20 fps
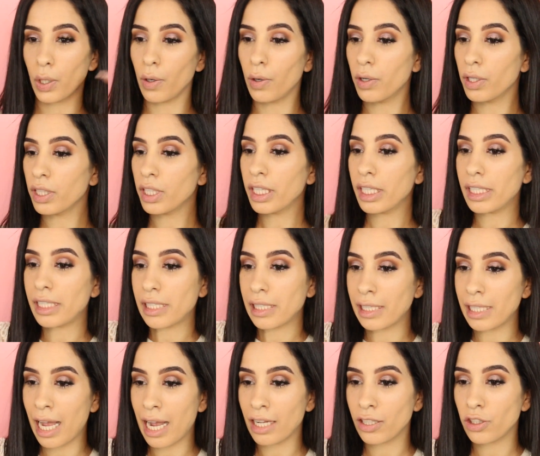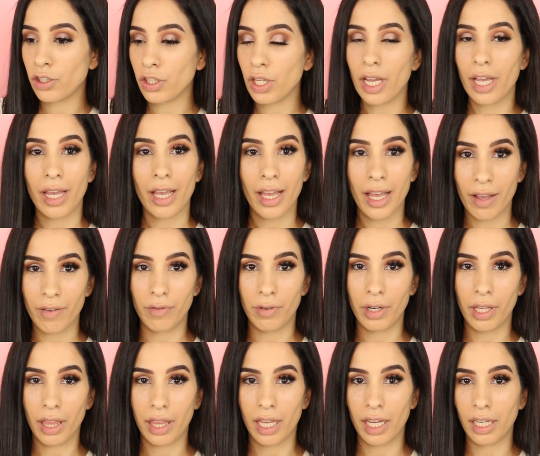All snatched,
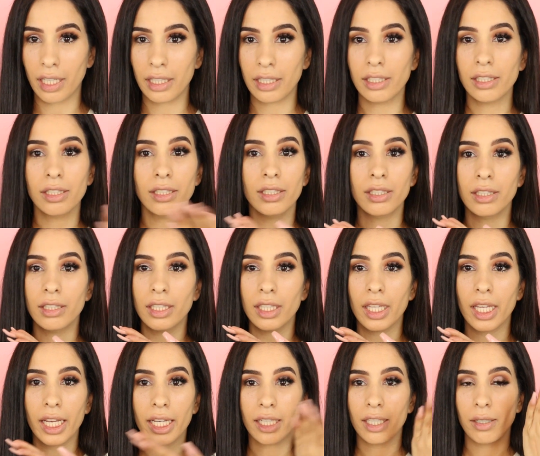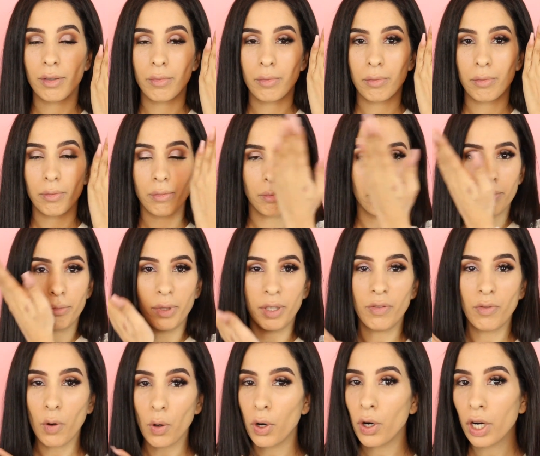everything. Like
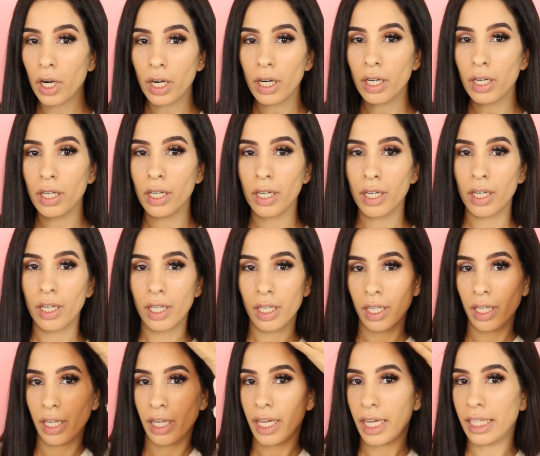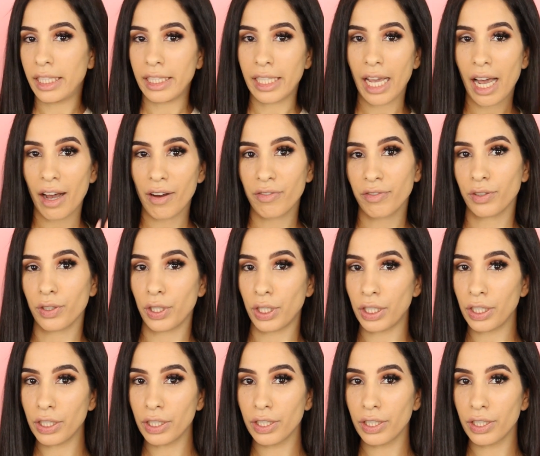before and the after.